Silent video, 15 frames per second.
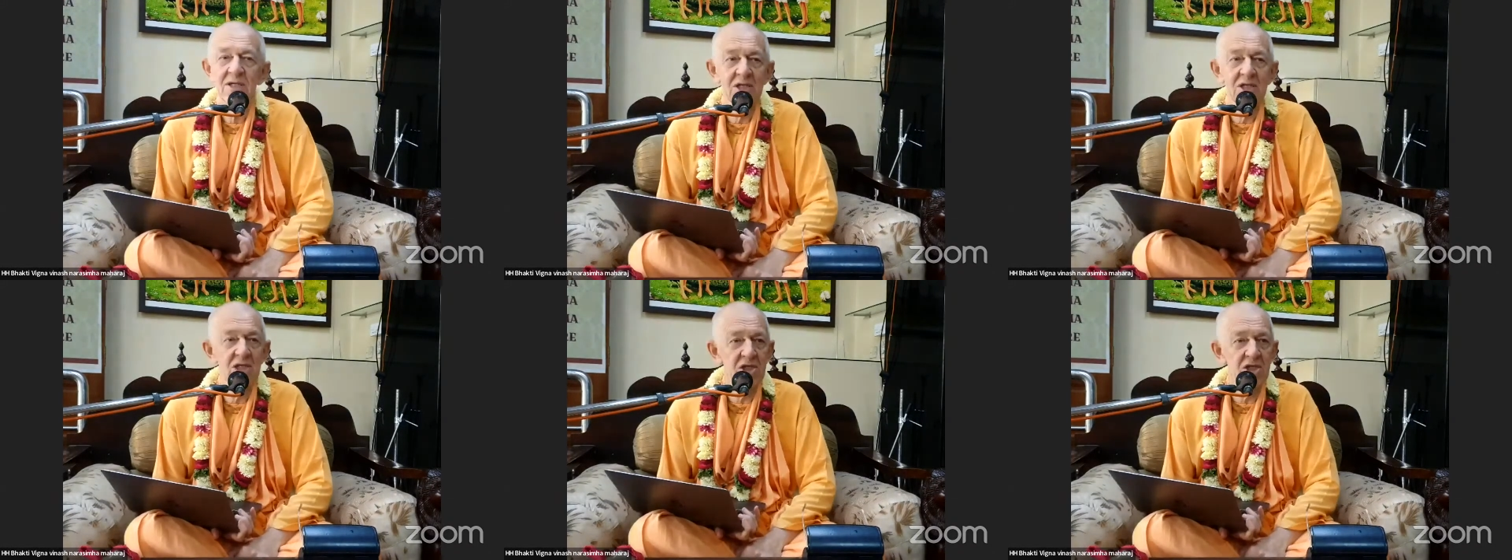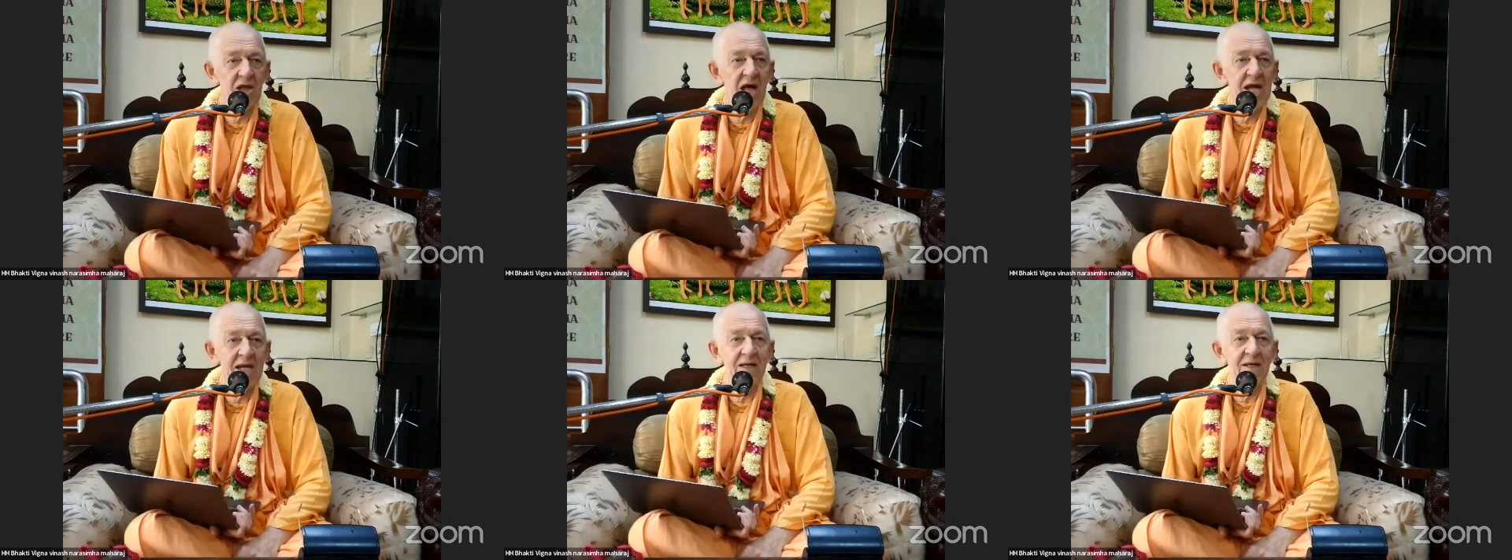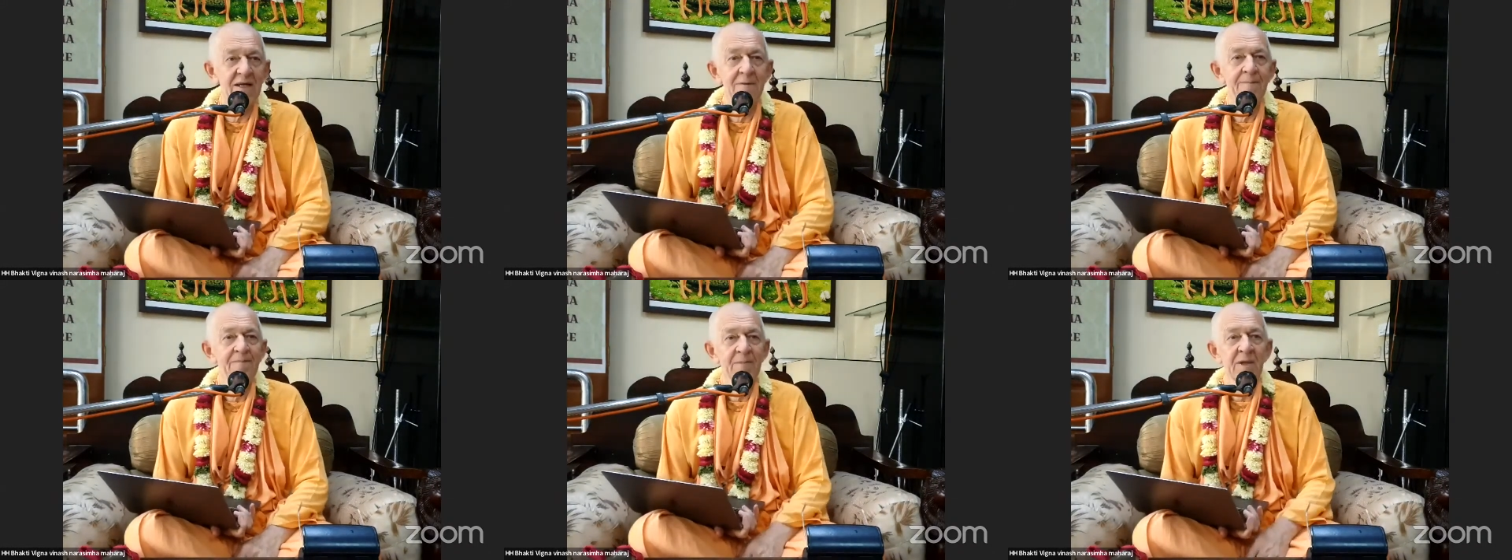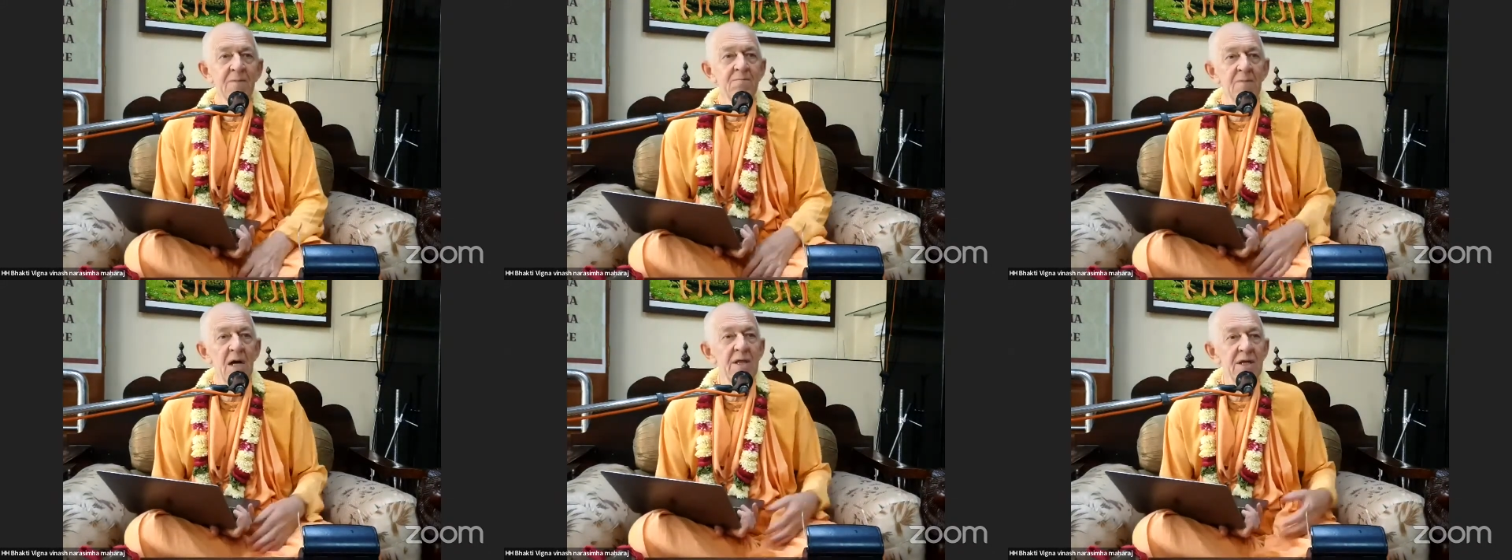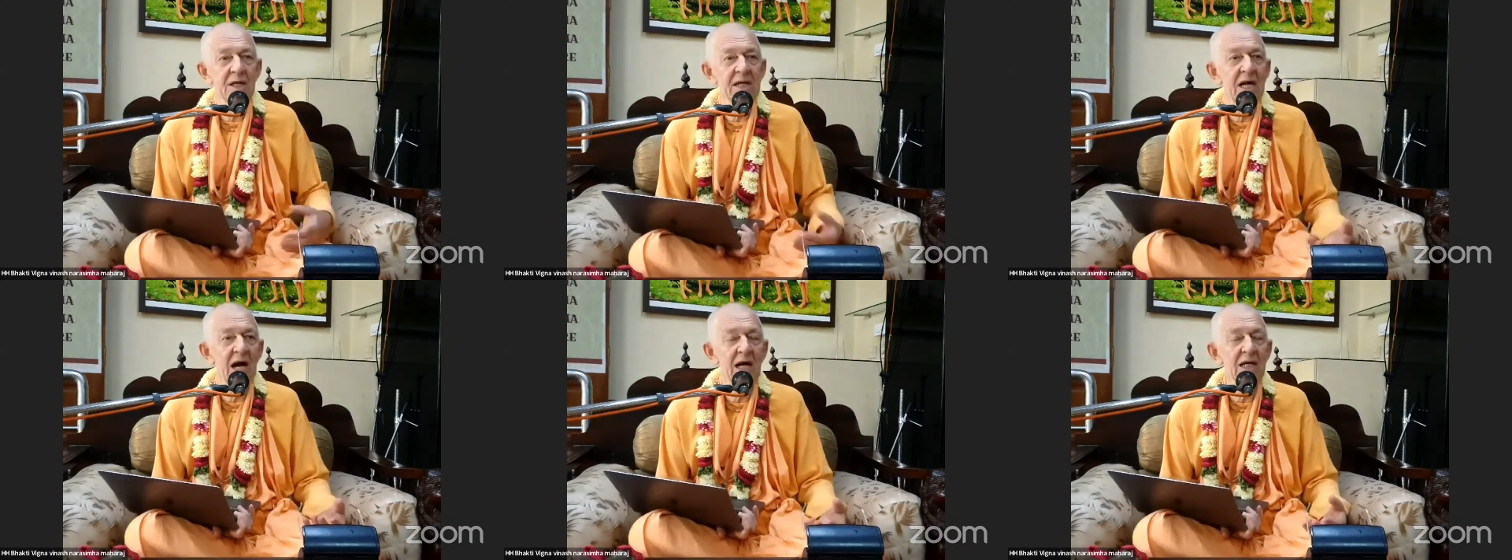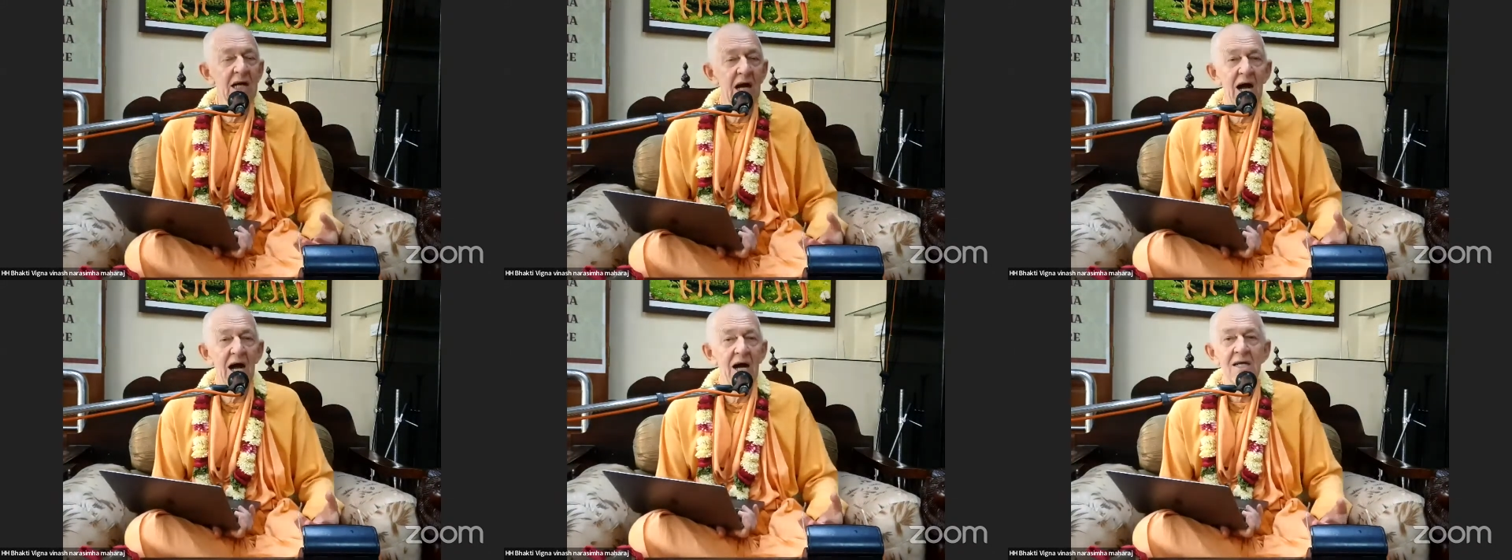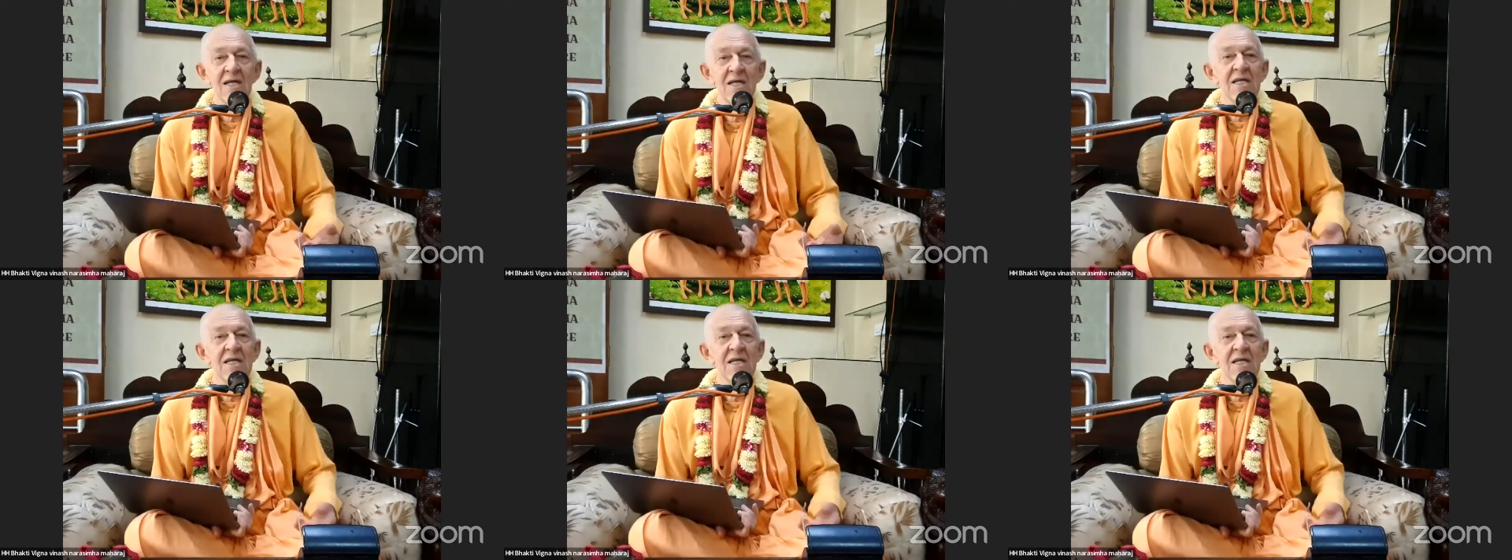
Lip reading: Just like Mother Ganga,